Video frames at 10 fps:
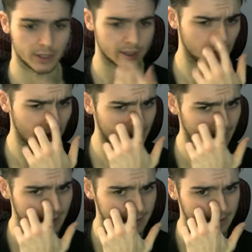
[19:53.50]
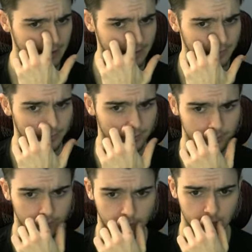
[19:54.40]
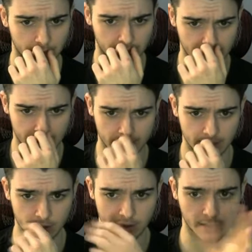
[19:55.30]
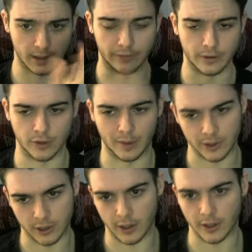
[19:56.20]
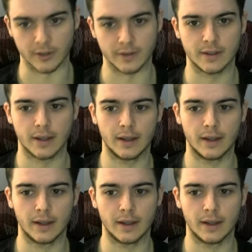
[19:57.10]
as well, I guess, and like do something like this, and then just like Cleffa, draw a bunch of cards.